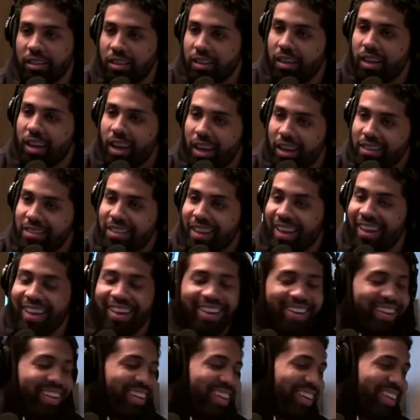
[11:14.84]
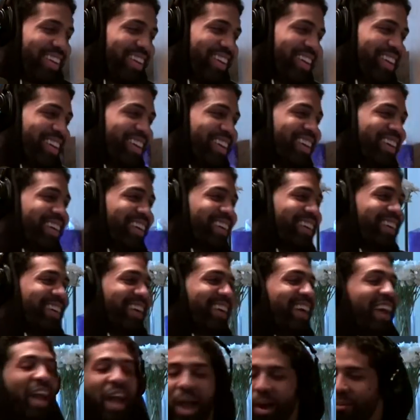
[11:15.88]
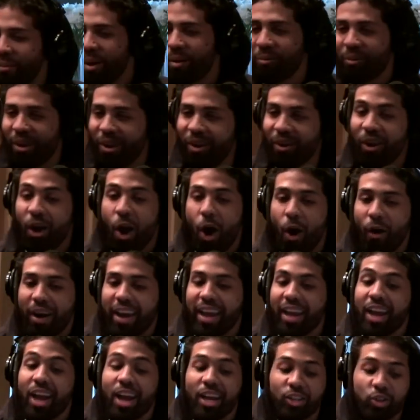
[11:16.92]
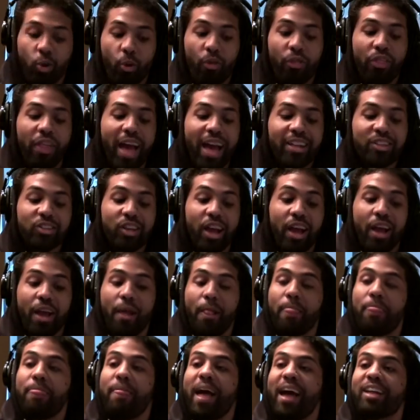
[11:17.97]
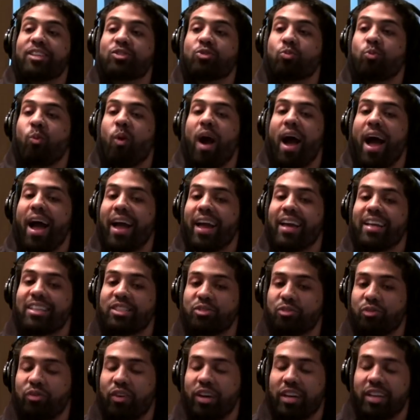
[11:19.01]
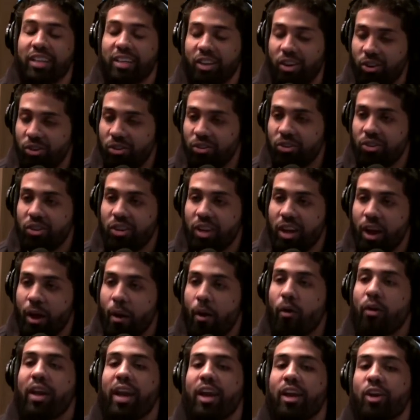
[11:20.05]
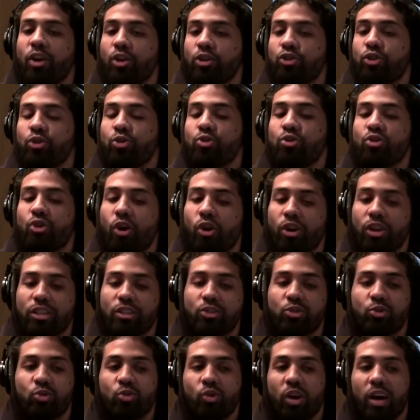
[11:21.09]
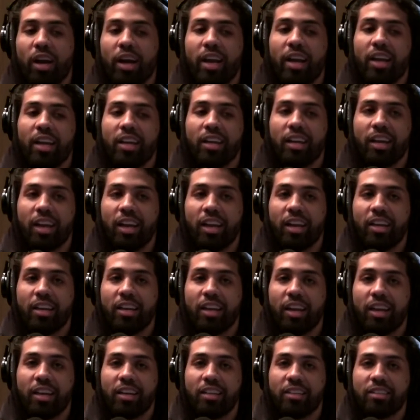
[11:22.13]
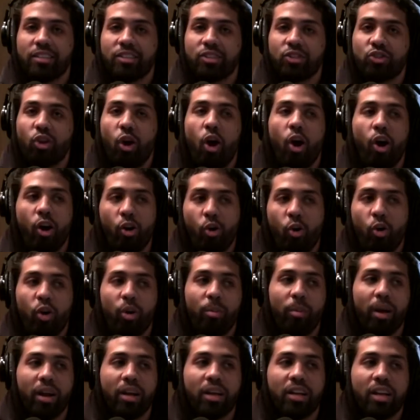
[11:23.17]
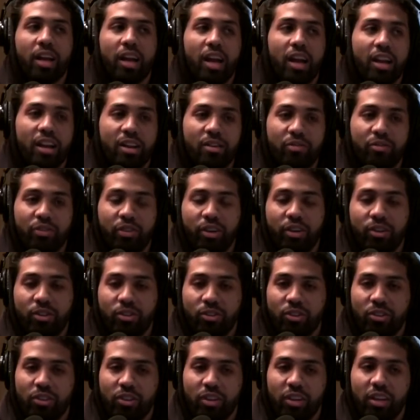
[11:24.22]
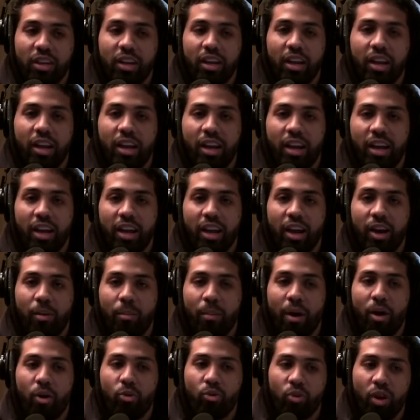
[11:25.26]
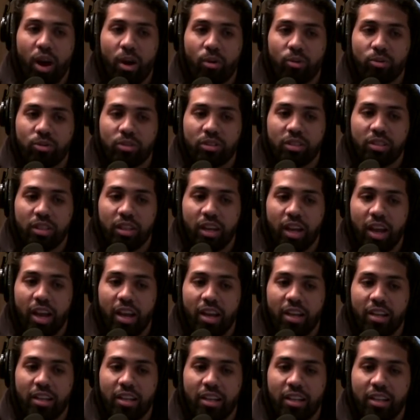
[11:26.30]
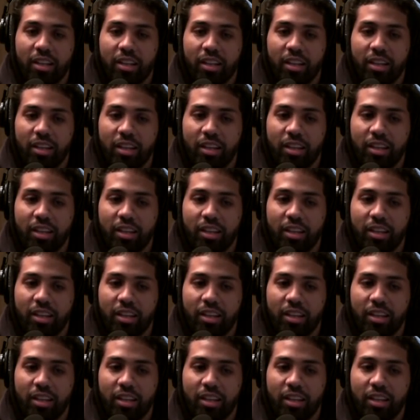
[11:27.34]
All right. Is, I mean, am I wrong? Okay, so I mean, that's, just, I mean, that's why it's funny, though. Yeah. Okay, because so you're talking to a, a, a star quarterback in the N F L right? about routes, and